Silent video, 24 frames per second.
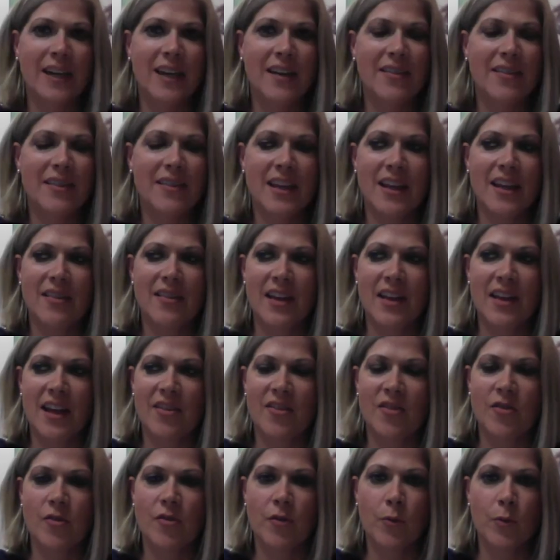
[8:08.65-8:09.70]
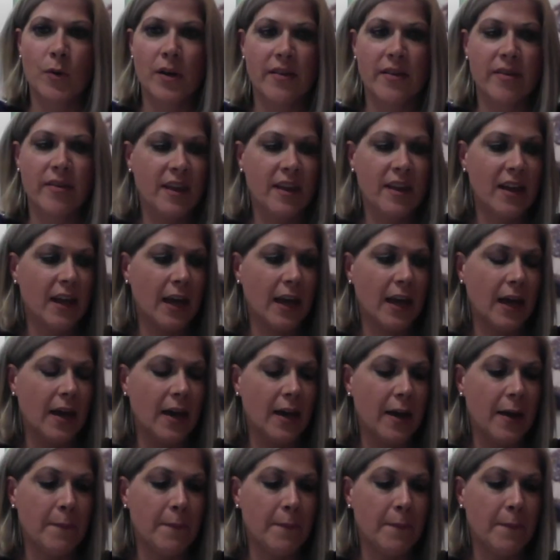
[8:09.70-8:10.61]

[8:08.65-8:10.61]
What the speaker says: and I think that's the one thing